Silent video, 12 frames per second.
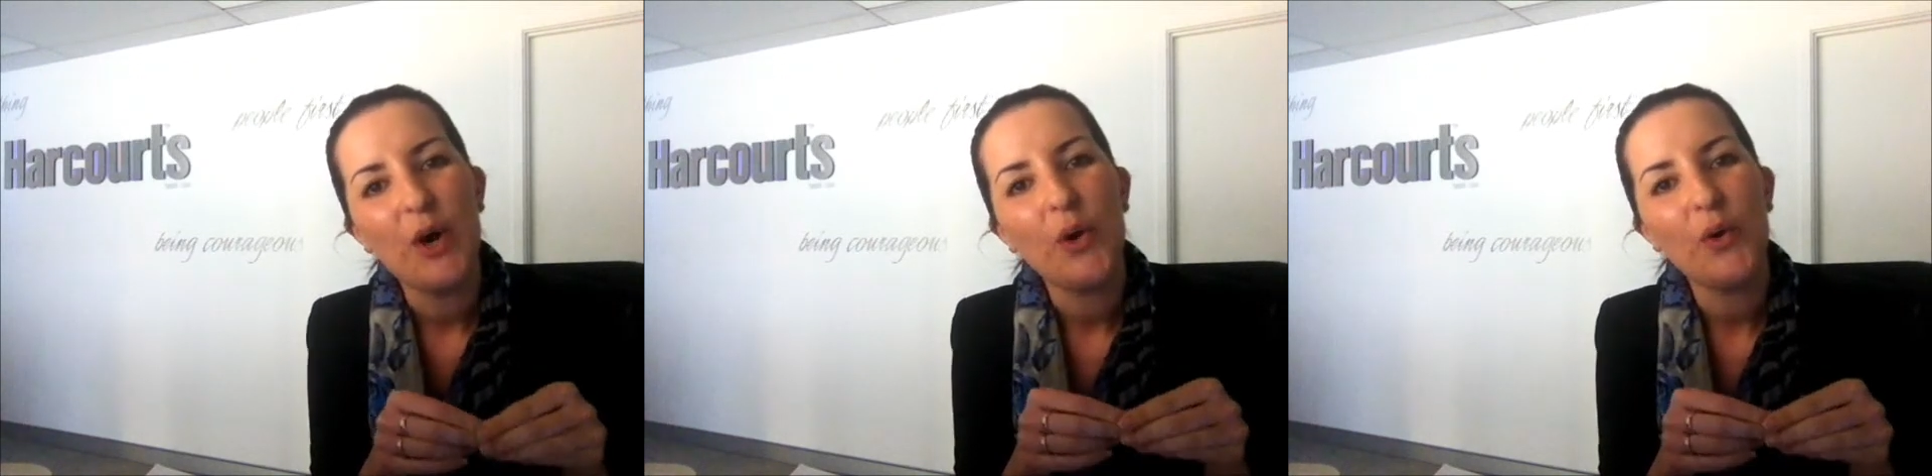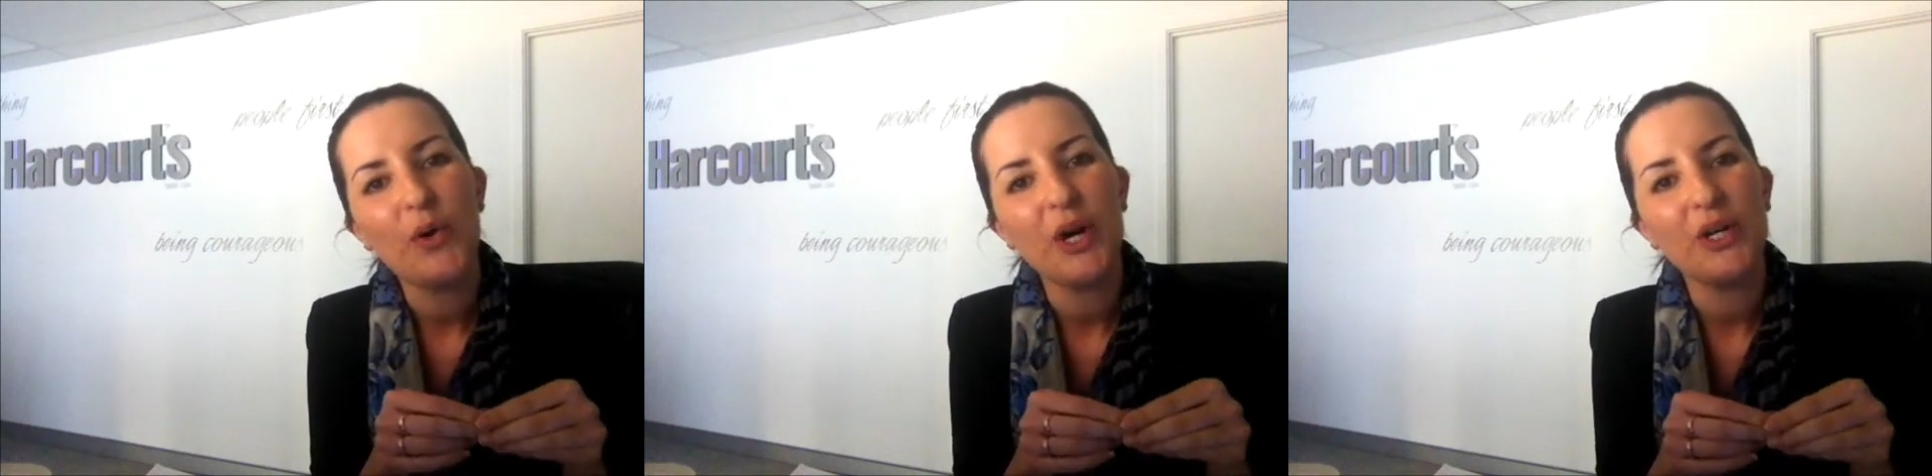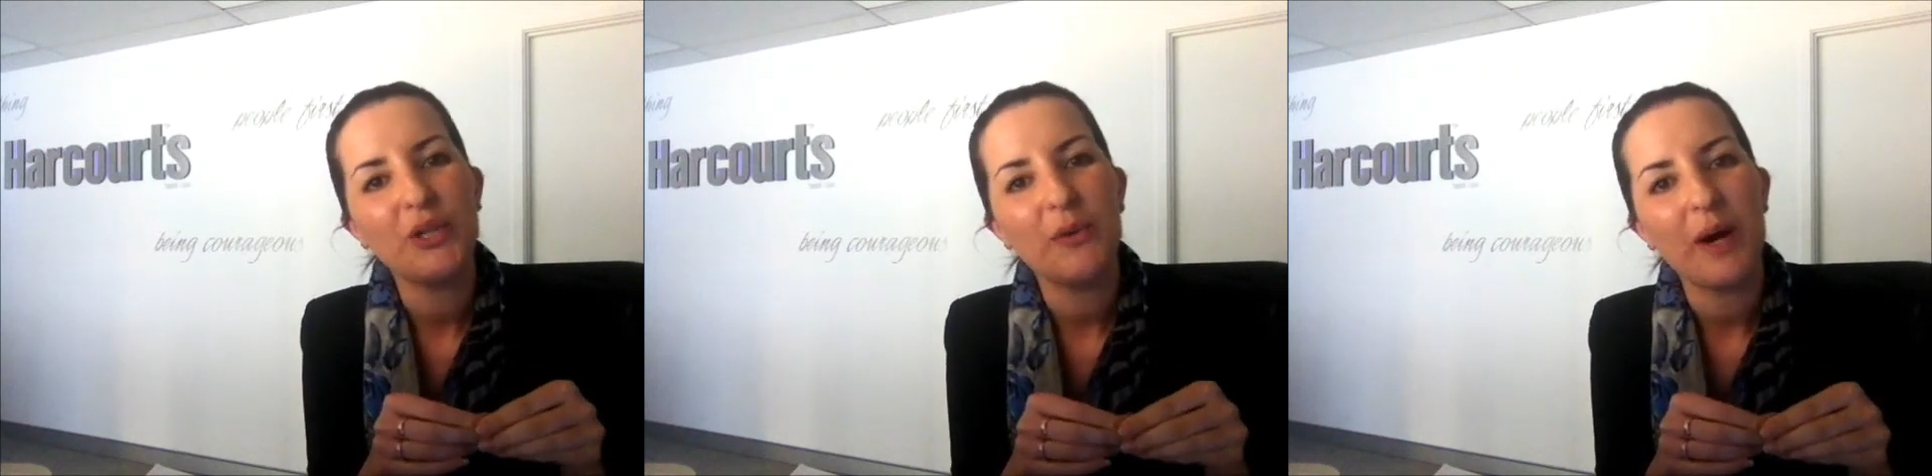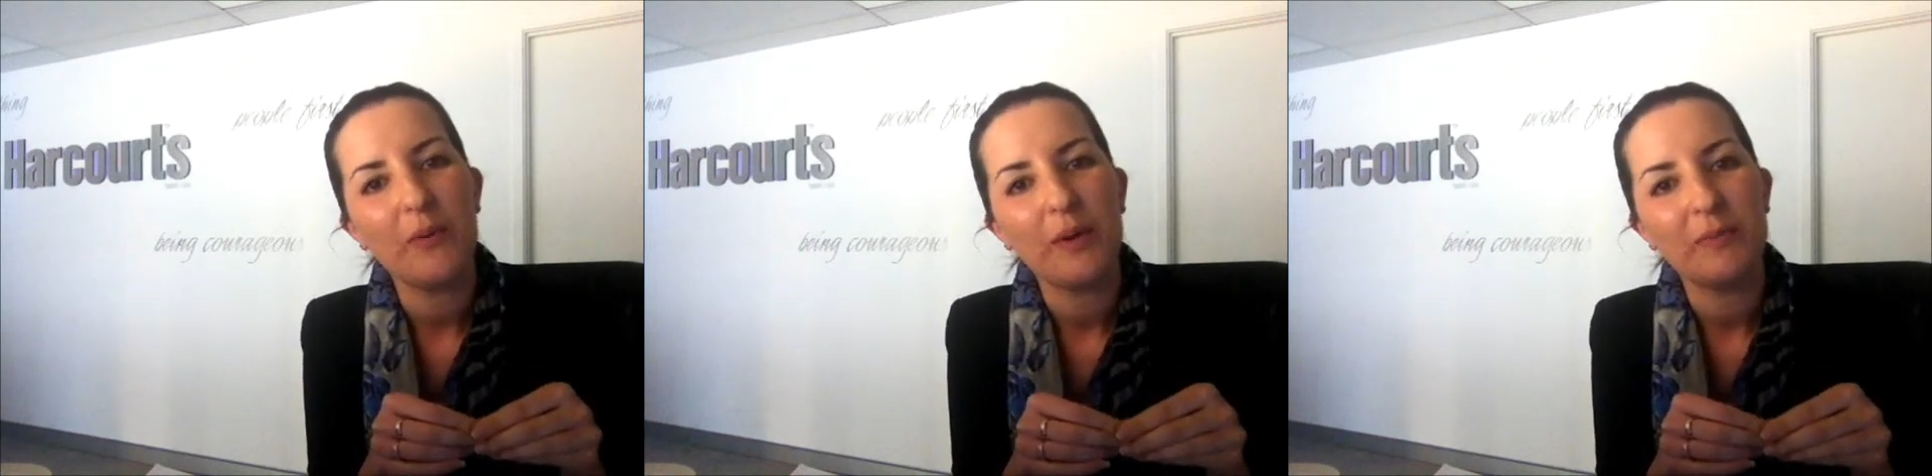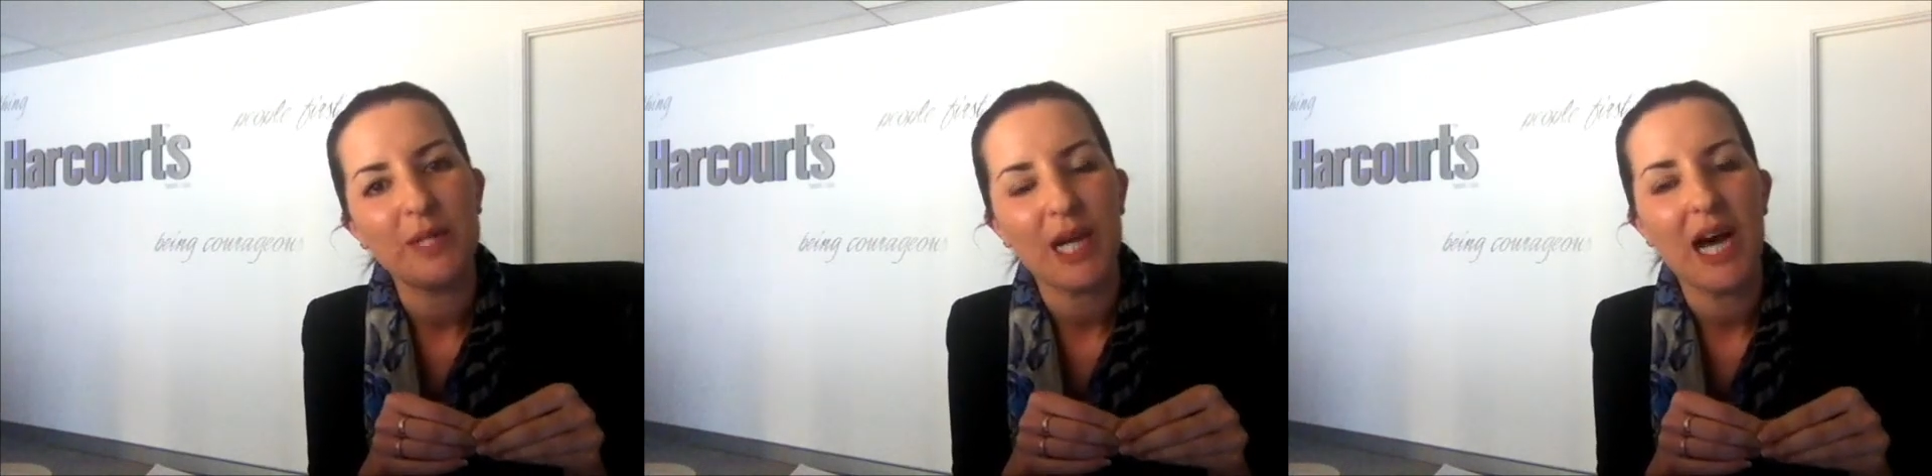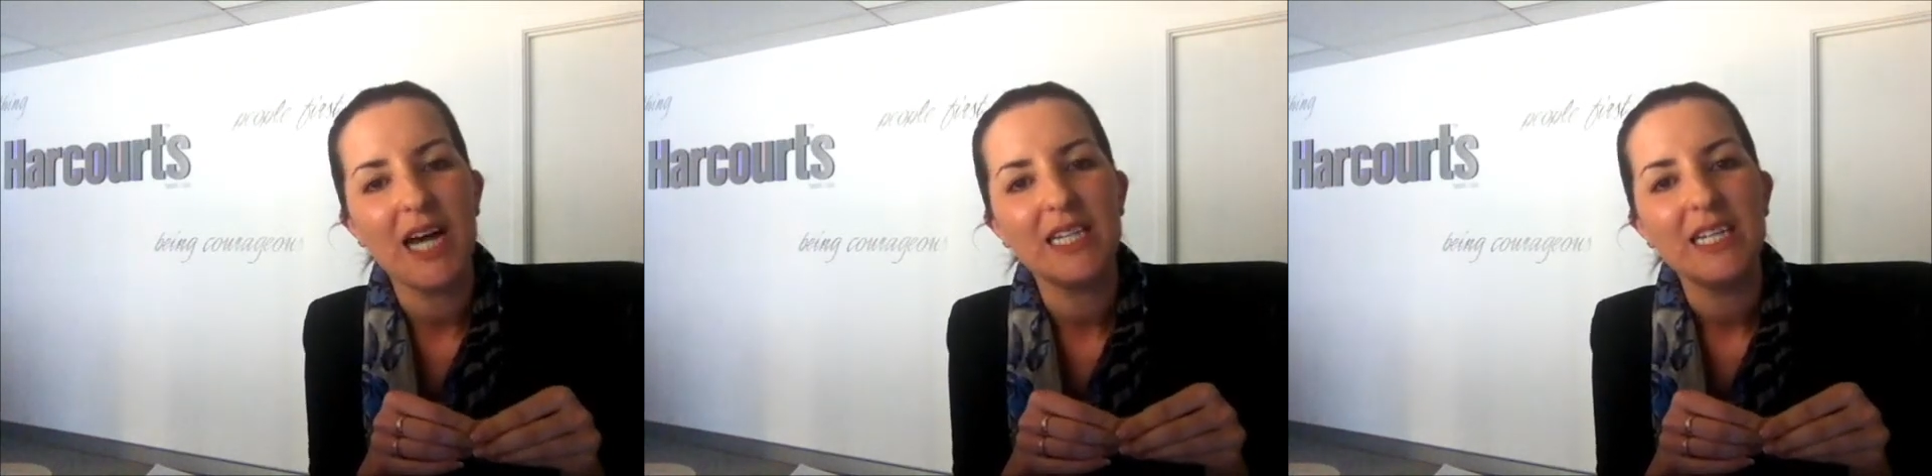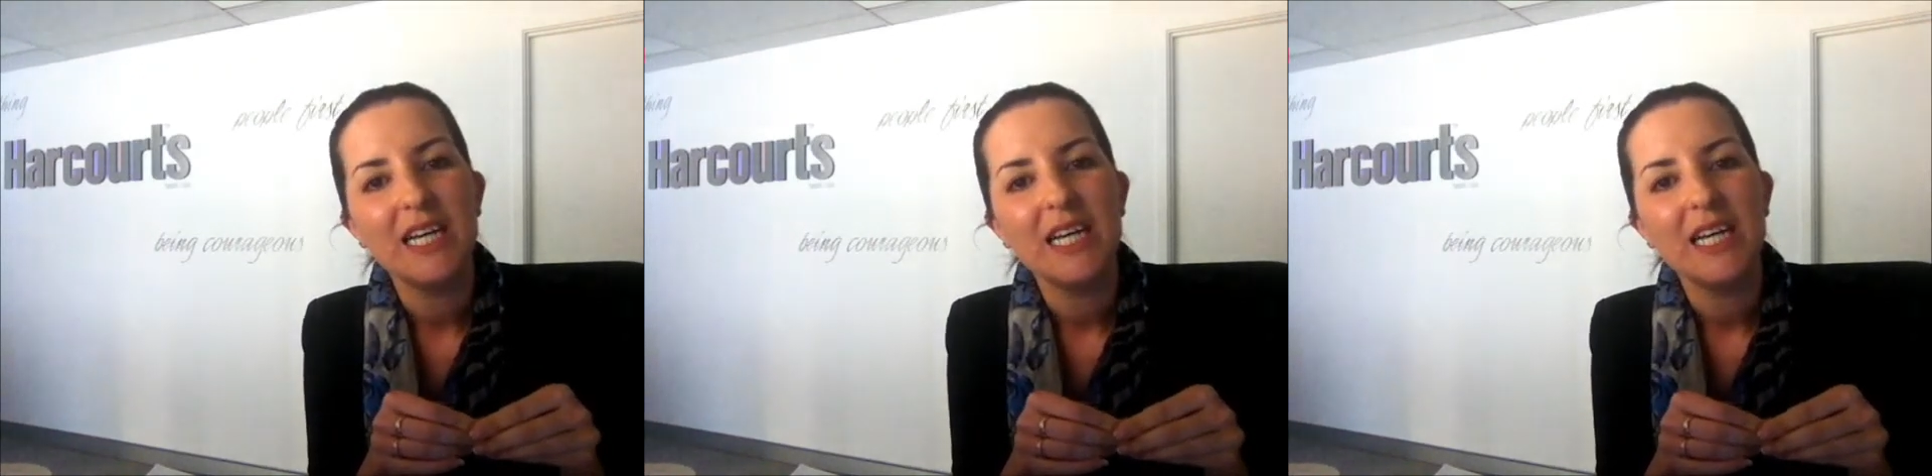or go to our website